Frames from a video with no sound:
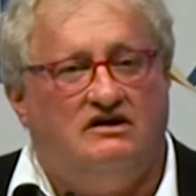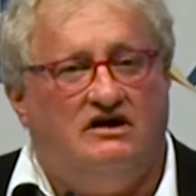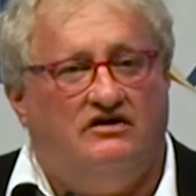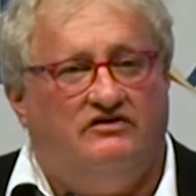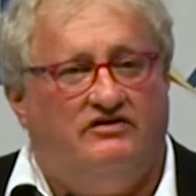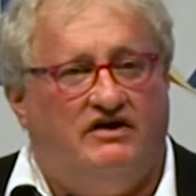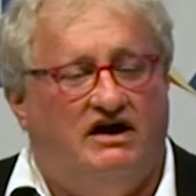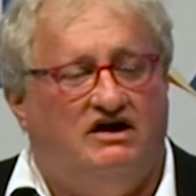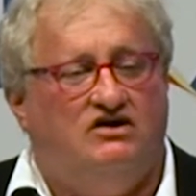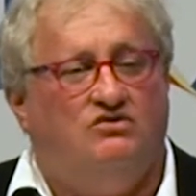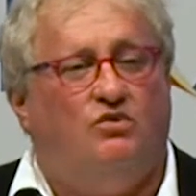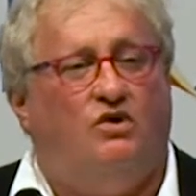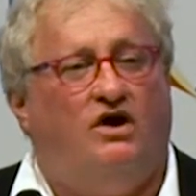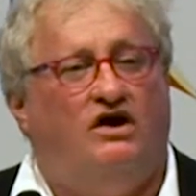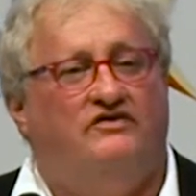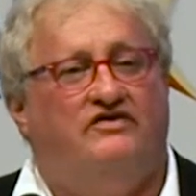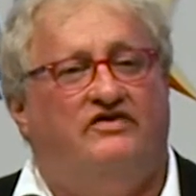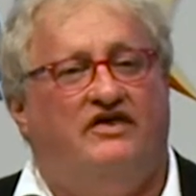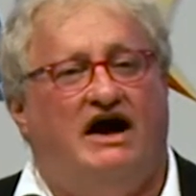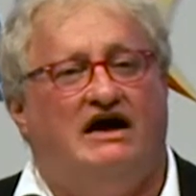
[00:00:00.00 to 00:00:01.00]
They
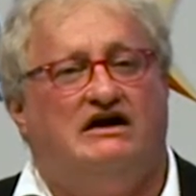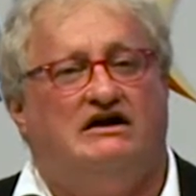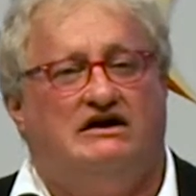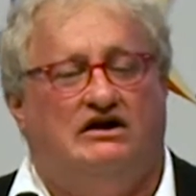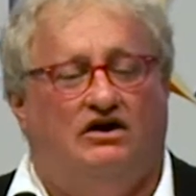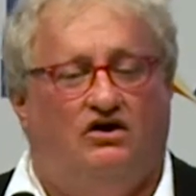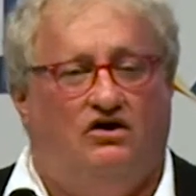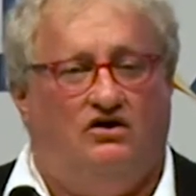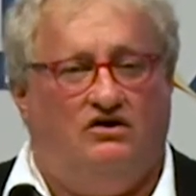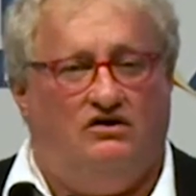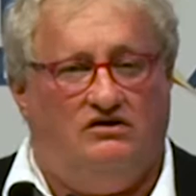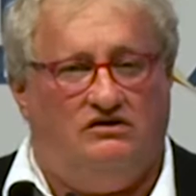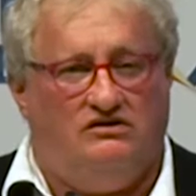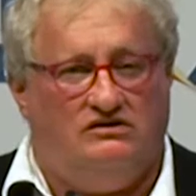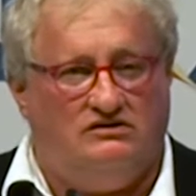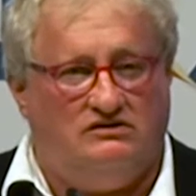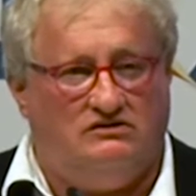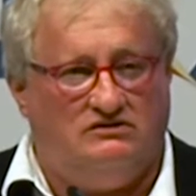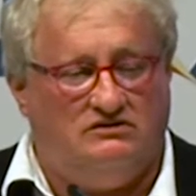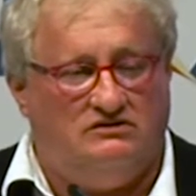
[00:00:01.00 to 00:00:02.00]
want that law
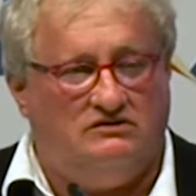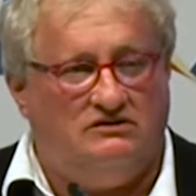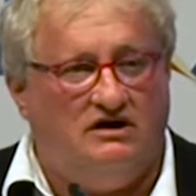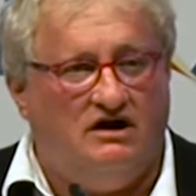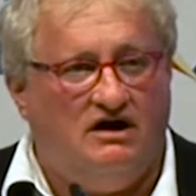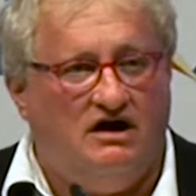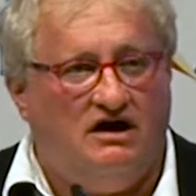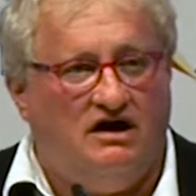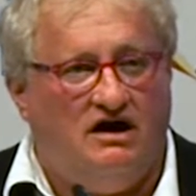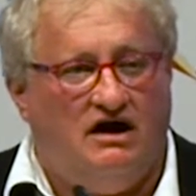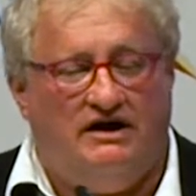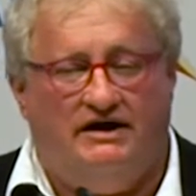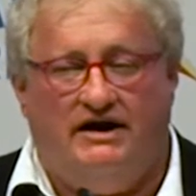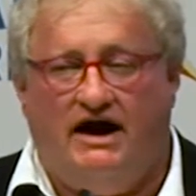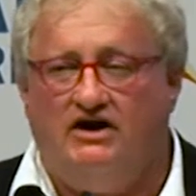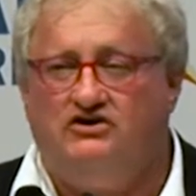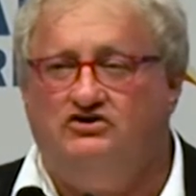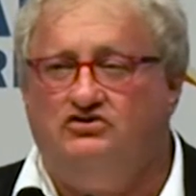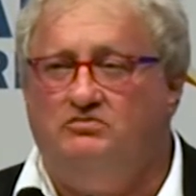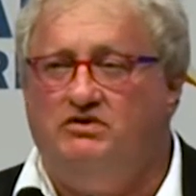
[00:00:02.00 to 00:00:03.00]

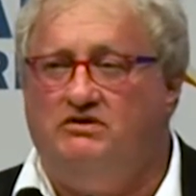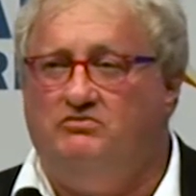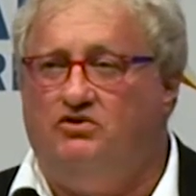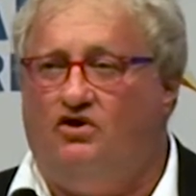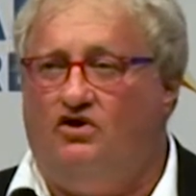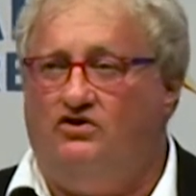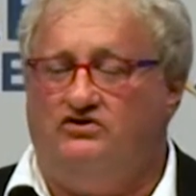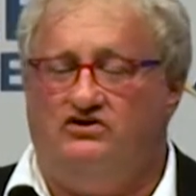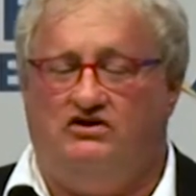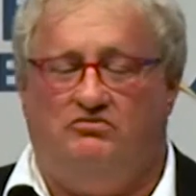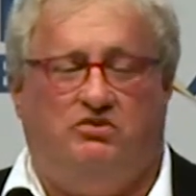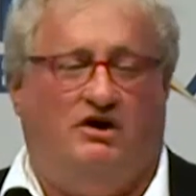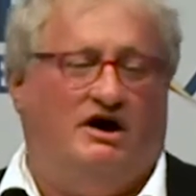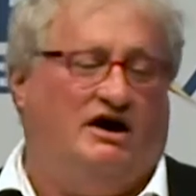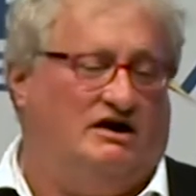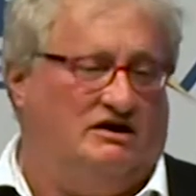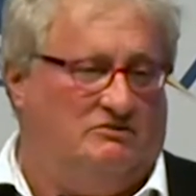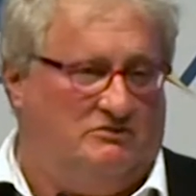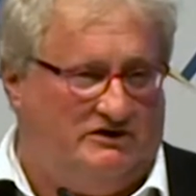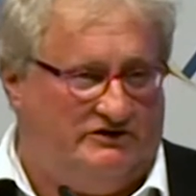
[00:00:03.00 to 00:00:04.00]
not to be brought to the
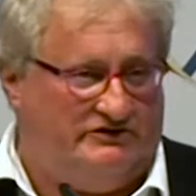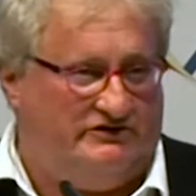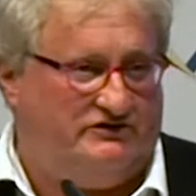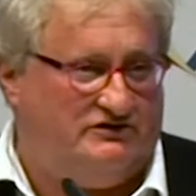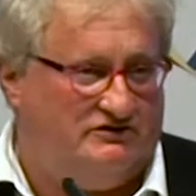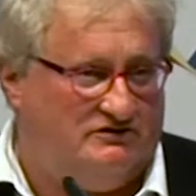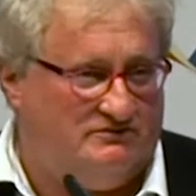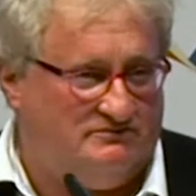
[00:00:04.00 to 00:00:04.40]
parliament.